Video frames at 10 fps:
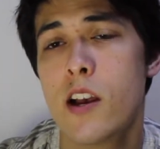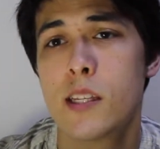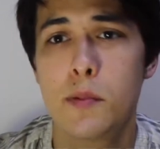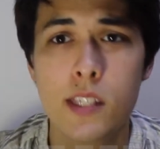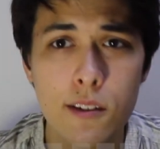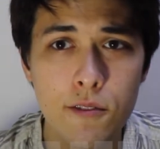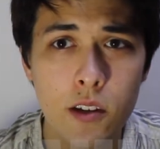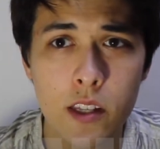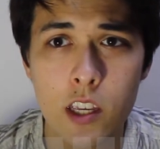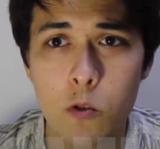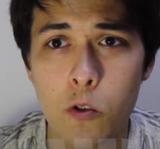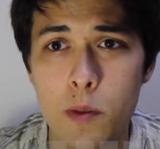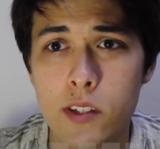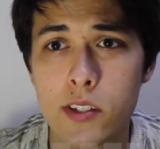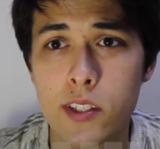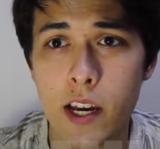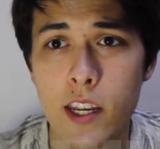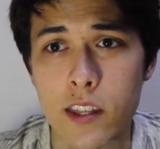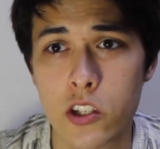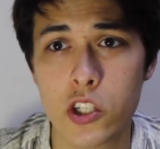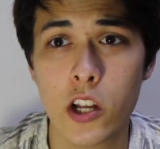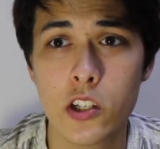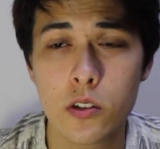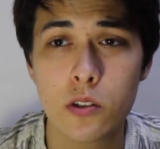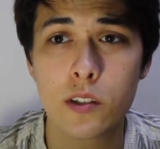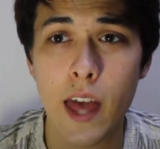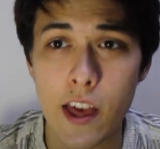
Specifically, you will be studying the Cheonryuk